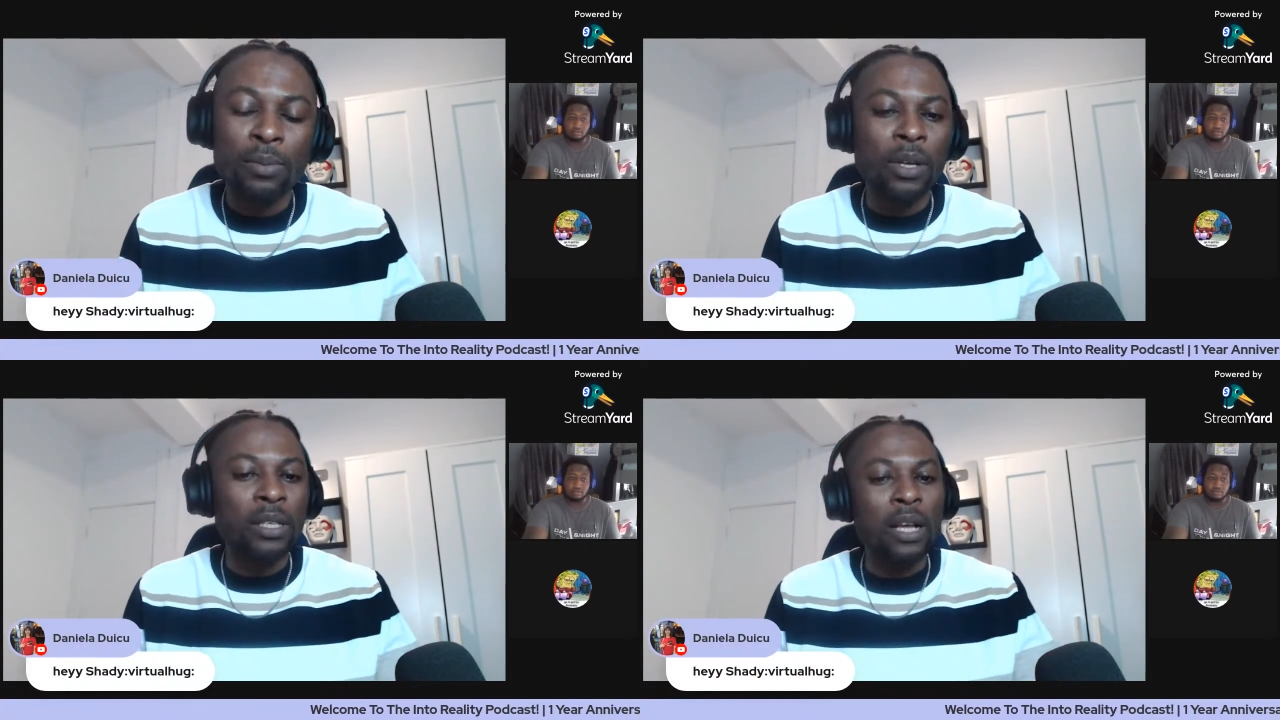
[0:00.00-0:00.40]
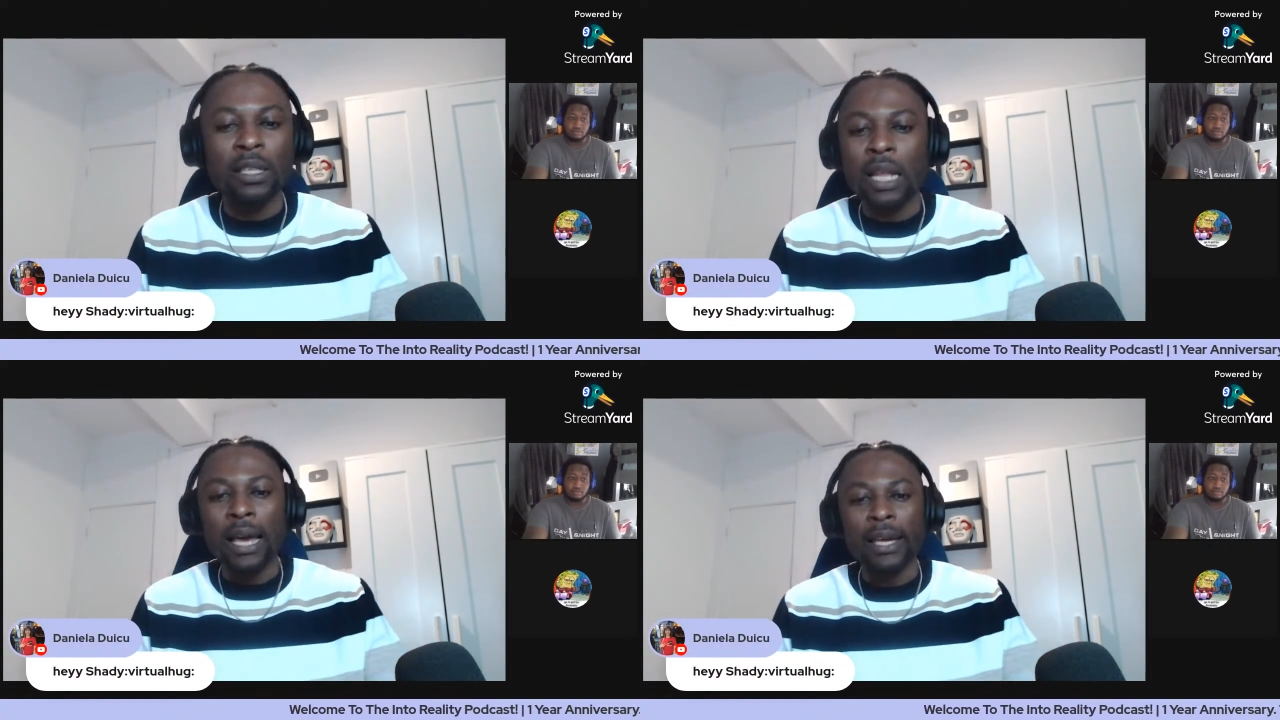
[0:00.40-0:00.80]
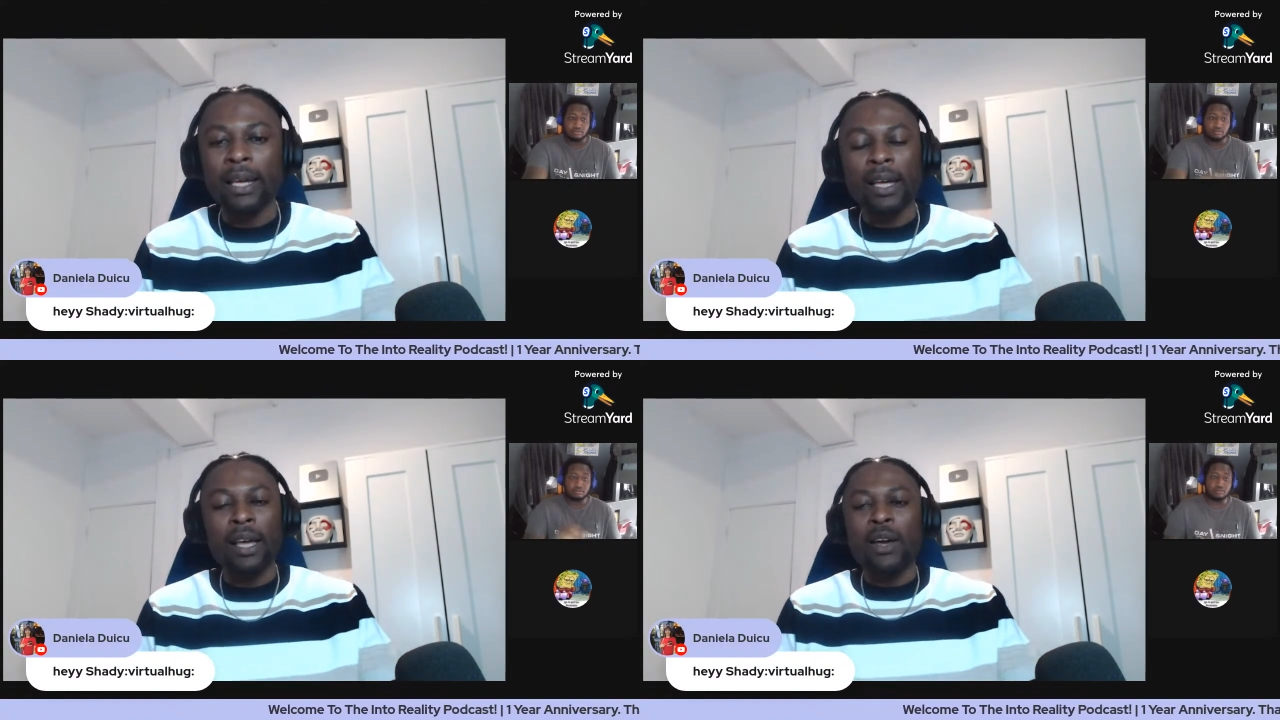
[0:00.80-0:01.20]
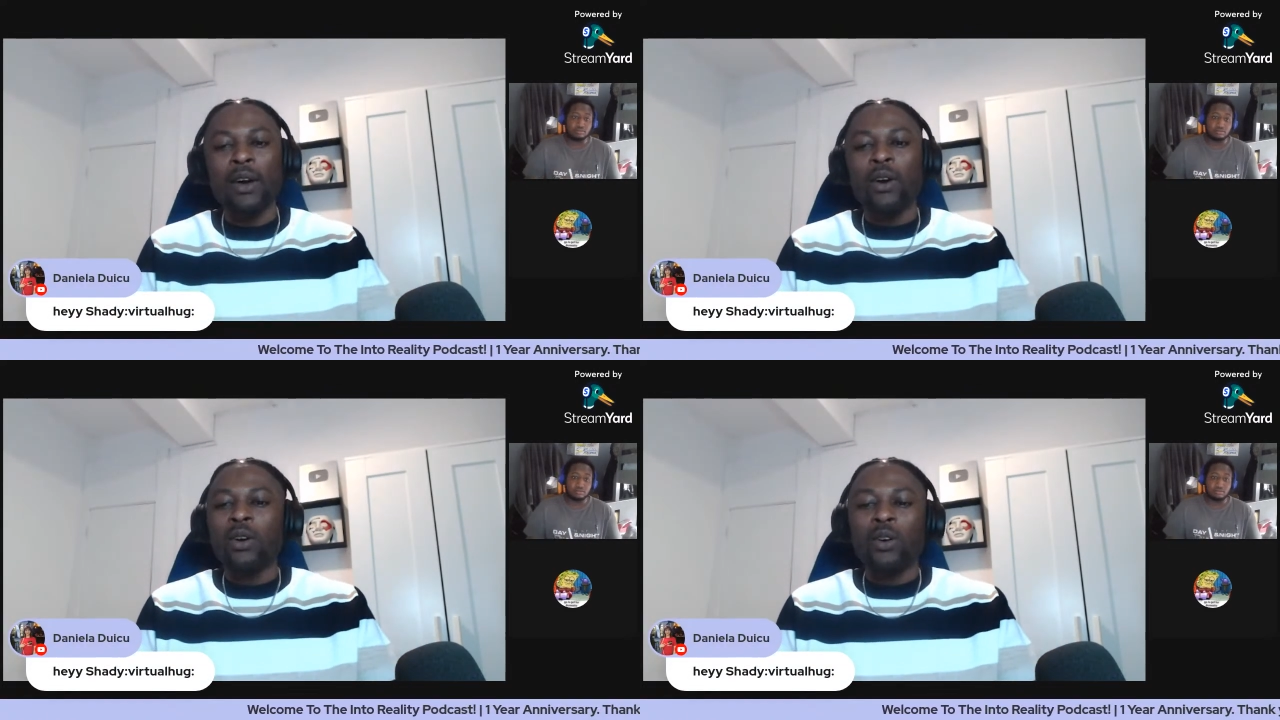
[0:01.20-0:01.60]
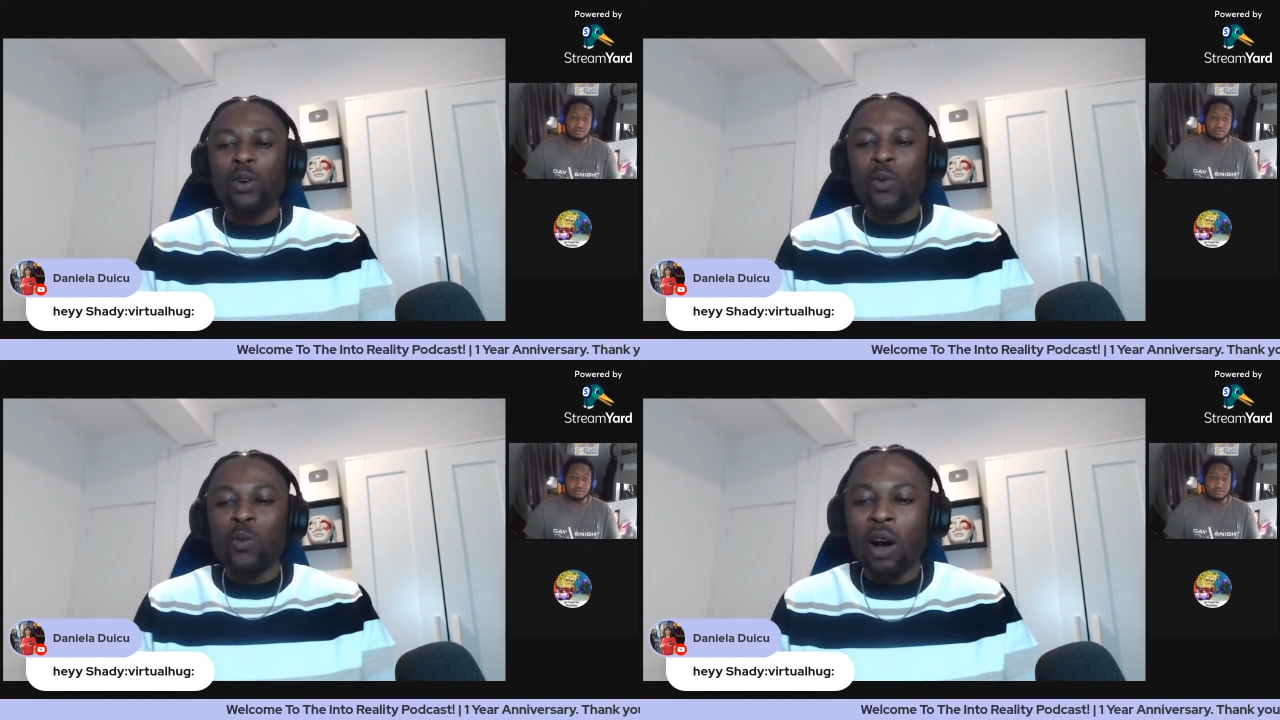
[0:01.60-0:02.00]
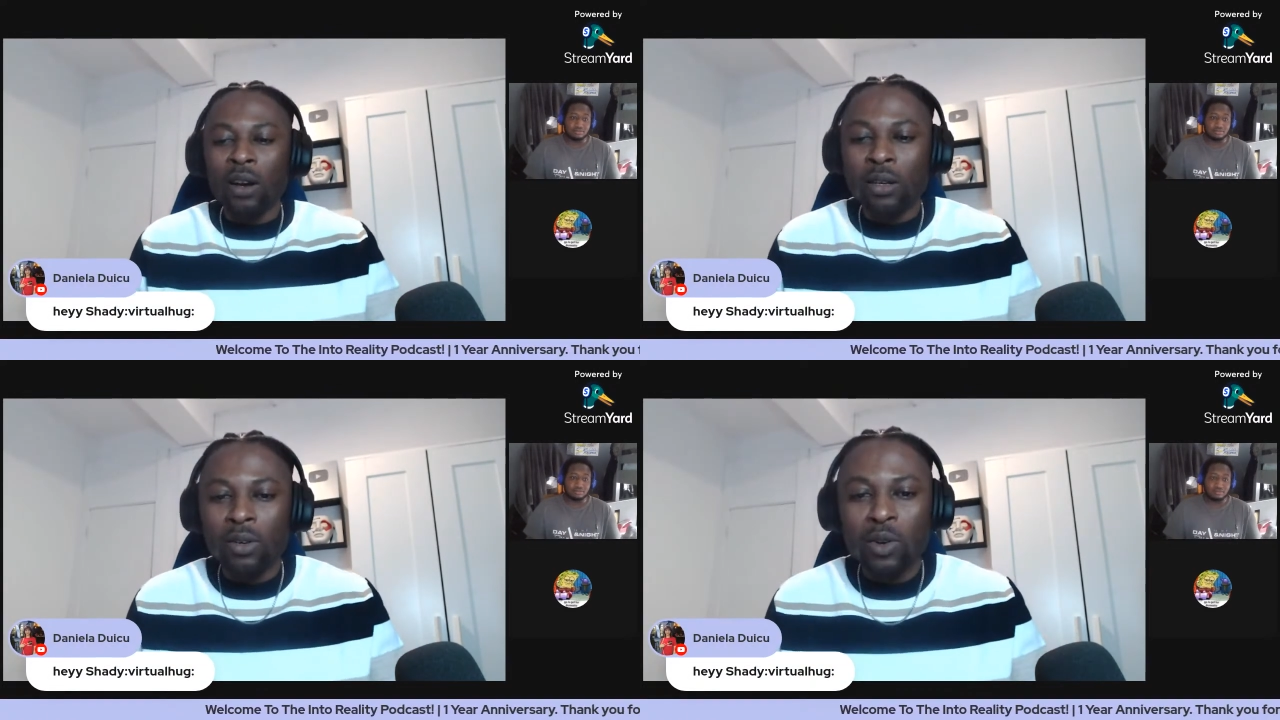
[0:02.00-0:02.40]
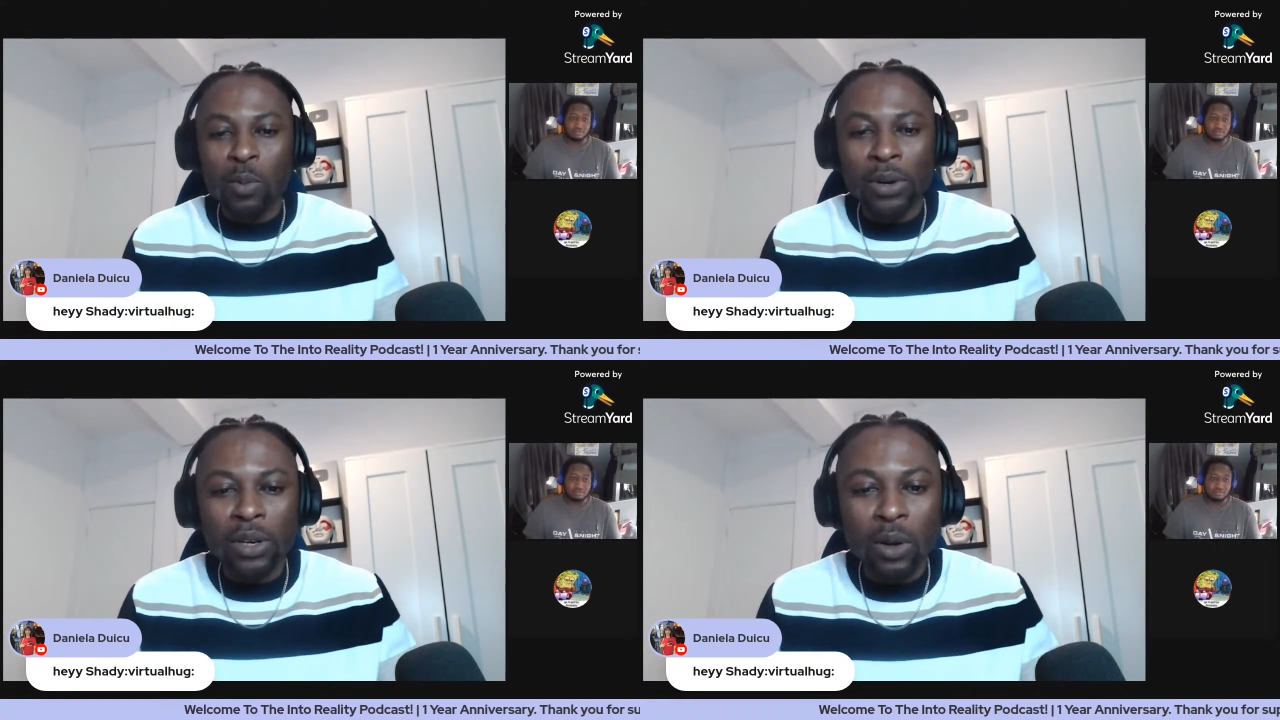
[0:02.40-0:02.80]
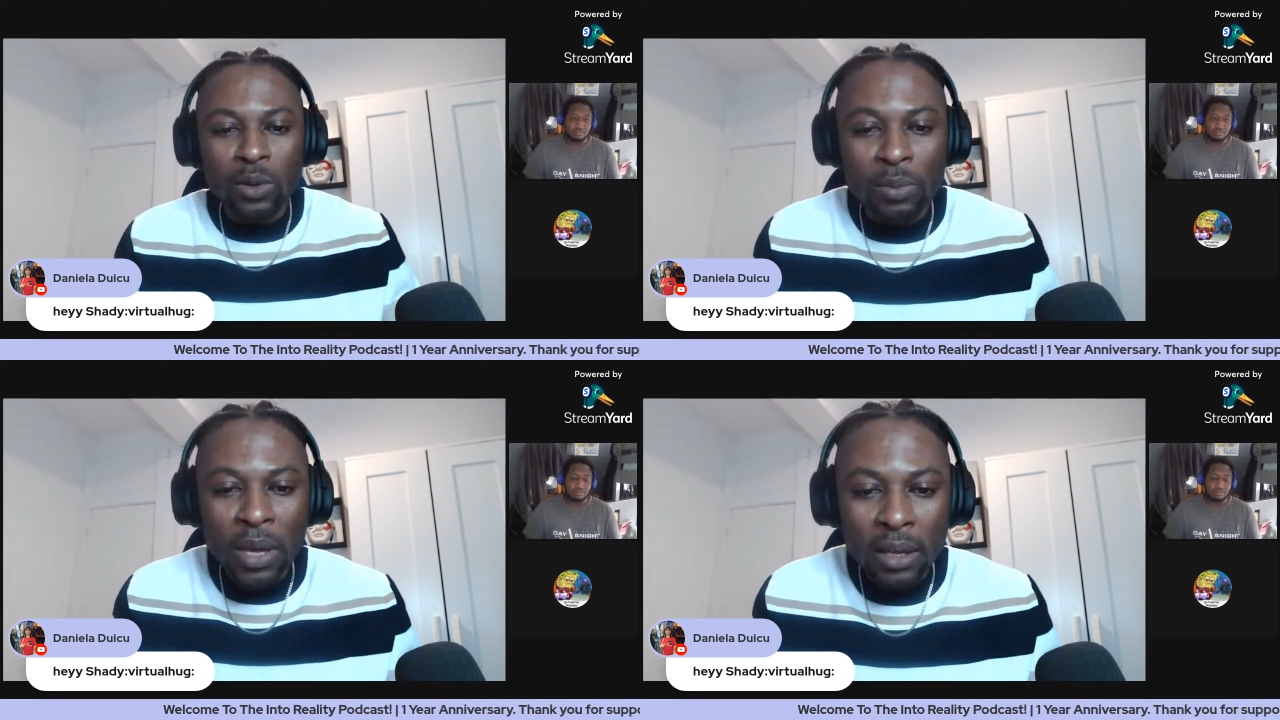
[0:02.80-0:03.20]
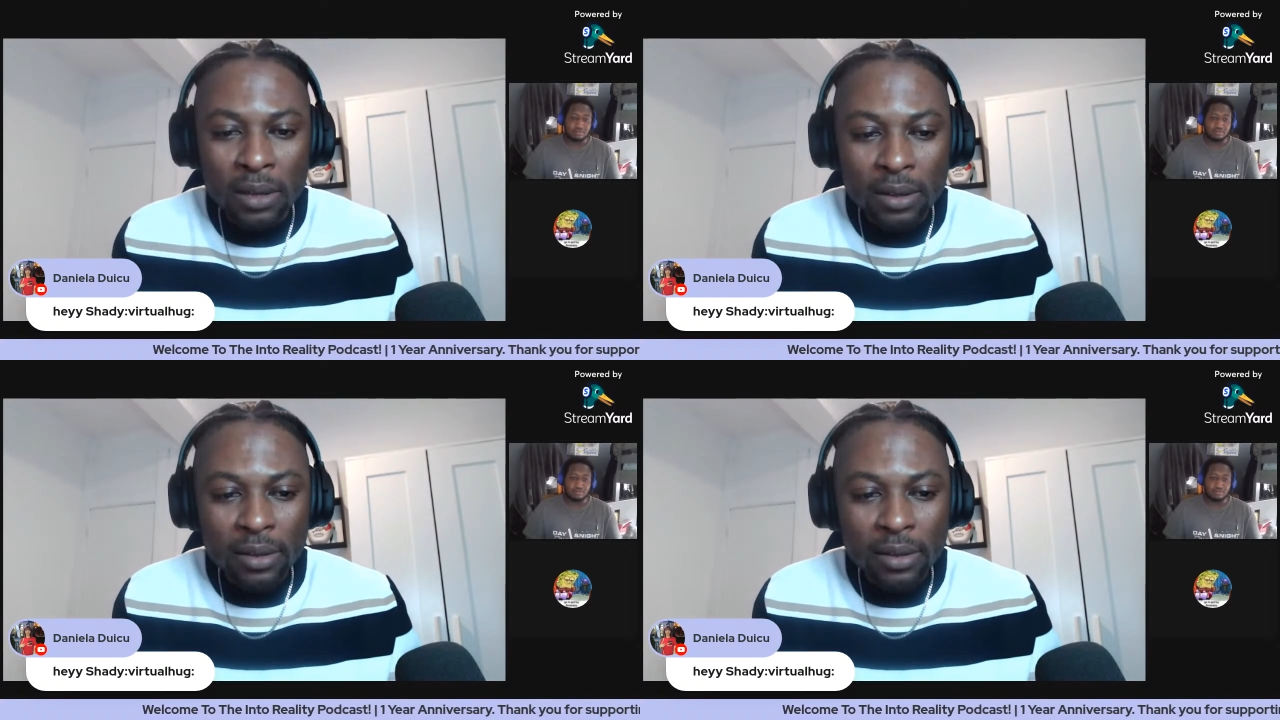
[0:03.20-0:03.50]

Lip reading: because I was like, one, nobody knows me.